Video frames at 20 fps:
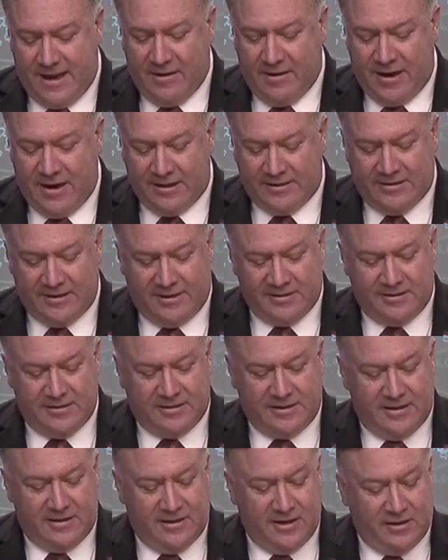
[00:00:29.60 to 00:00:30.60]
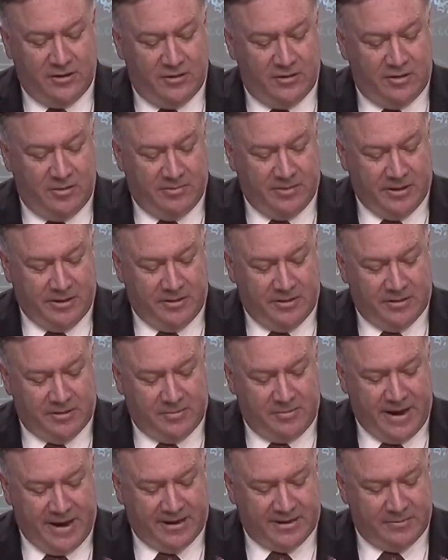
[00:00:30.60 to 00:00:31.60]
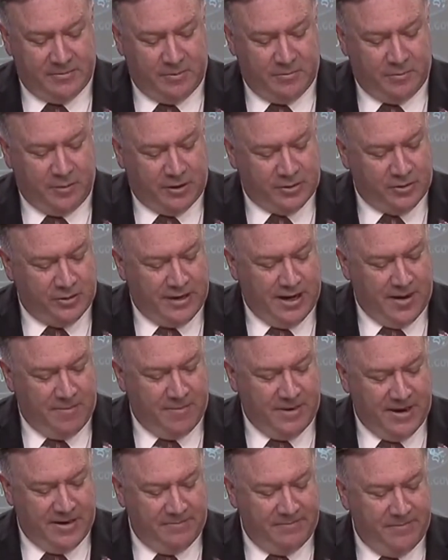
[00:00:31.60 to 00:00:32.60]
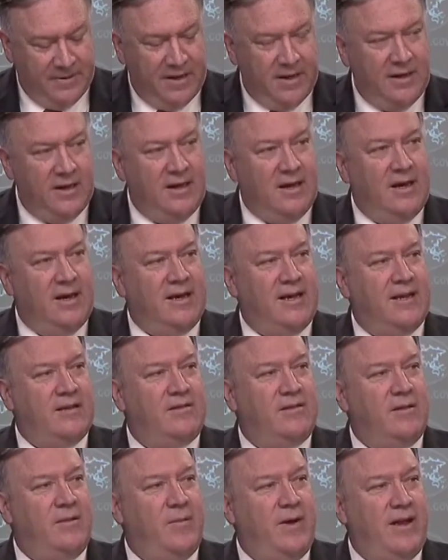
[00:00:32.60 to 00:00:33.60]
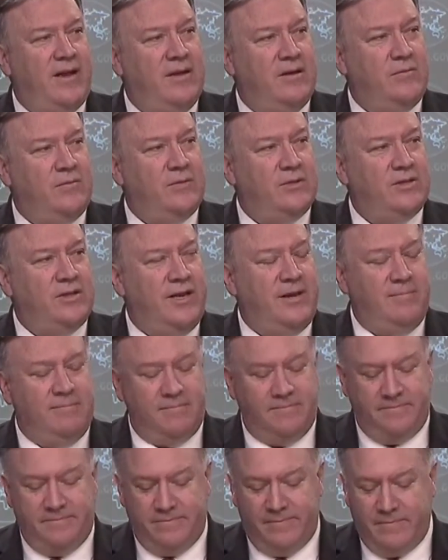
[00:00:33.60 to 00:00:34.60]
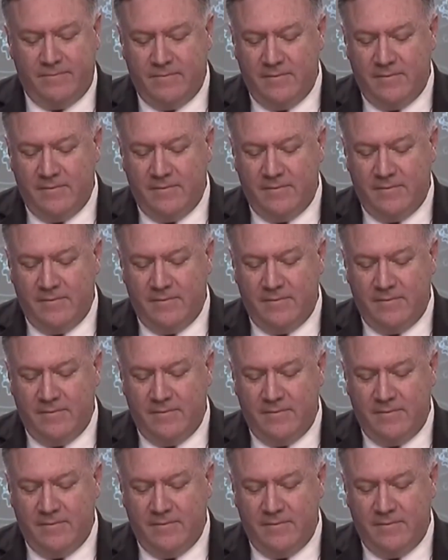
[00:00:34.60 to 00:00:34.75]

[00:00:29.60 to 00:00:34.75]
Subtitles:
Today, the United States is continuing to build its maximum pressure campaign against the Iranian regime.